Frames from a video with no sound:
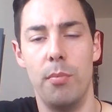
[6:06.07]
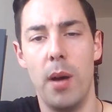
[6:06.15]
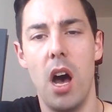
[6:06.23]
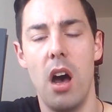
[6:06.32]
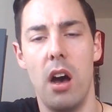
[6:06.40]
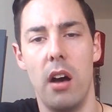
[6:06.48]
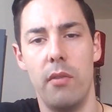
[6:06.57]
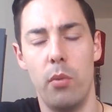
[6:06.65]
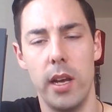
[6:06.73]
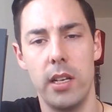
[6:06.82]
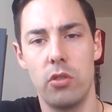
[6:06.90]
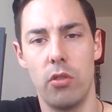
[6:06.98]
part of
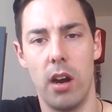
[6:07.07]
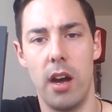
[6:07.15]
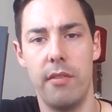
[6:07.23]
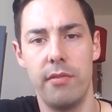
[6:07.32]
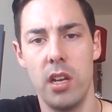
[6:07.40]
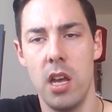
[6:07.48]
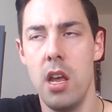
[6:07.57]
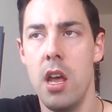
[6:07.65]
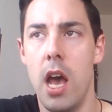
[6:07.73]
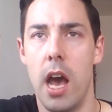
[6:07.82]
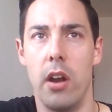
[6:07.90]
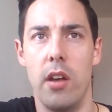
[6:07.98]
witchcraft,
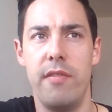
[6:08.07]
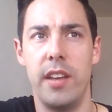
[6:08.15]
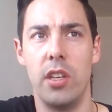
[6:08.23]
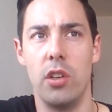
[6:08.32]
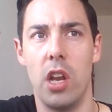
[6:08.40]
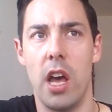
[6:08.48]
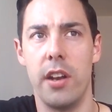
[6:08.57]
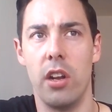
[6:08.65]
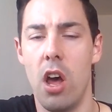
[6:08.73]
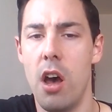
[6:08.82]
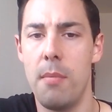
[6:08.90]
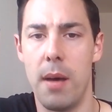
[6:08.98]
and I think you learn a
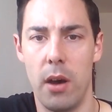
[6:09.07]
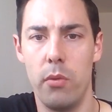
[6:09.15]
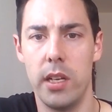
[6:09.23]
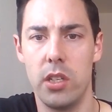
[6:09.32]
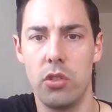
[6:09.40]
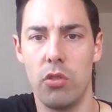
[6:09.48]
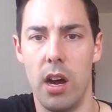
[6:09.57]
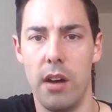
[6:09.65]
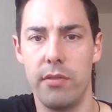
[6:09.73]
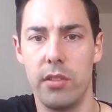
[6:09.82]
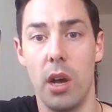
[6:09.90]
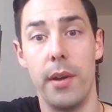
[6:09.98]
lot about
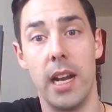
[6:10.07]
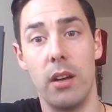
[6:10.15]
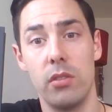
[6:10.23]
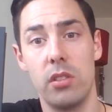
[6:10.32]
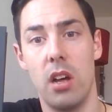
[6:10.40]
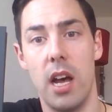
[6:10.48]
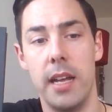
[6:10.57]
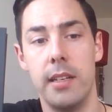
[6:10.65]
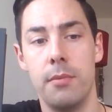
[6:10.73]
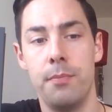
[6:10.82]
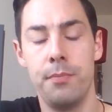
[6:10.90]
witchcraft going outside.